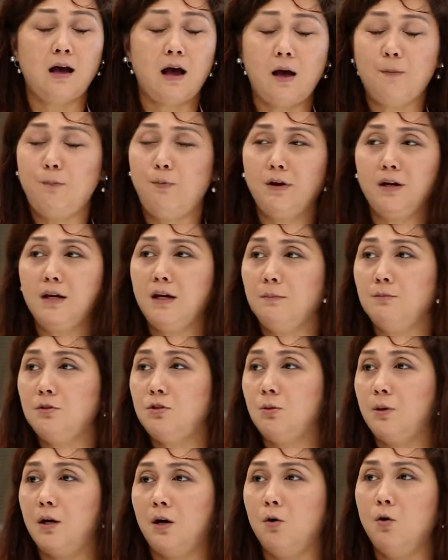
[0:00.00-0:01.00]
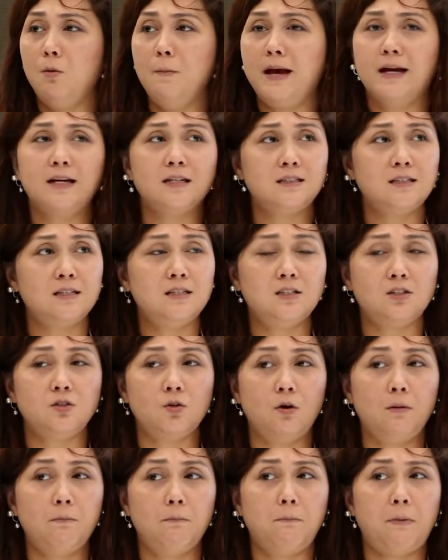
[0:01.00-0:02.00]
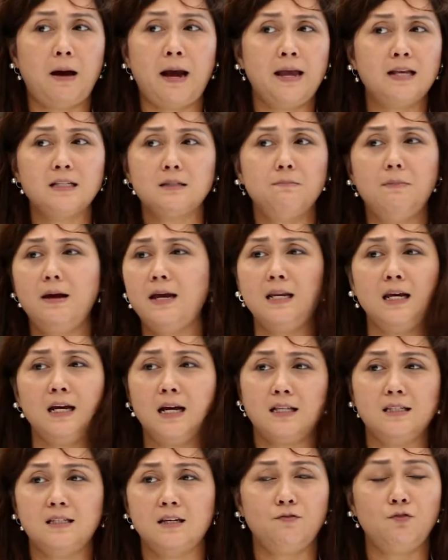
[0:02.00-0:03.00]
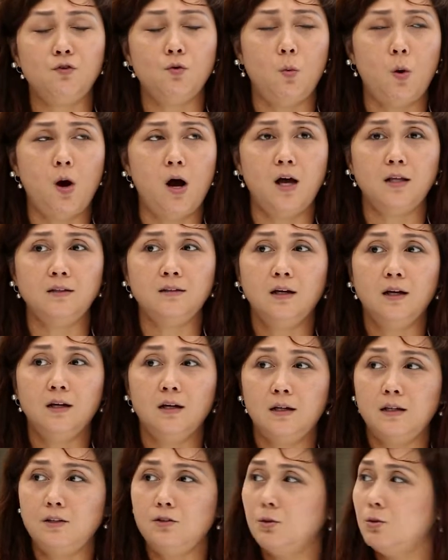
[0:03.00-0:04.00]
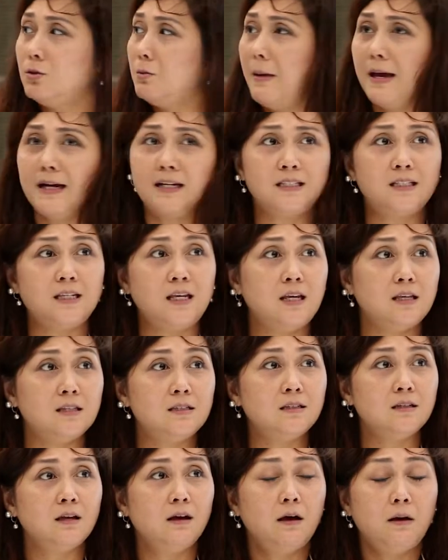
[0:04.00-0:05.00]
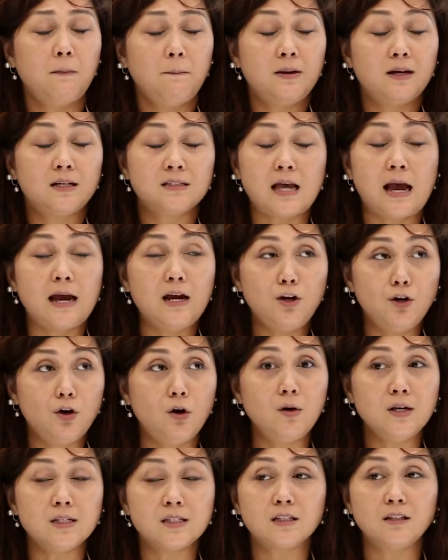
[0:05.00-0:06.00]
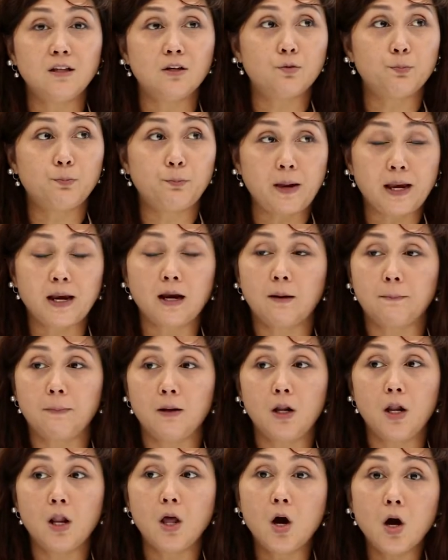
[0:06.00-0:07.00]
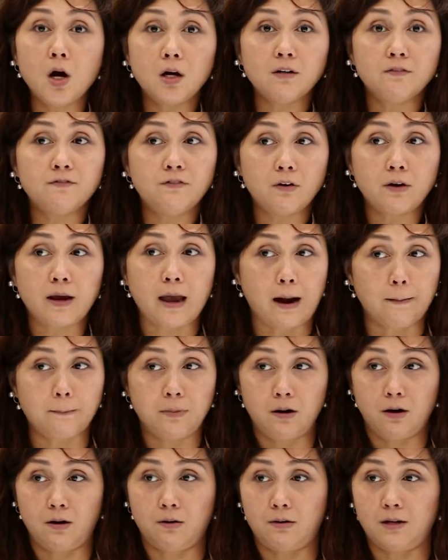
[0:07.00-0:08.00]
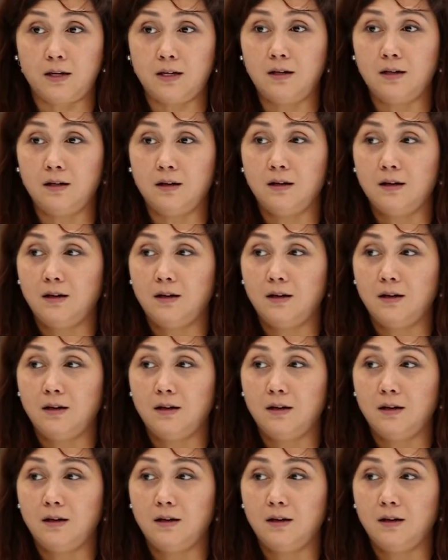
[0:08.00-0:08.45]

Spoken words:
I bring him to an old magazine store and buy as many guns as you want in those magazines, because I know he's going to pick up a lot of vocabulary,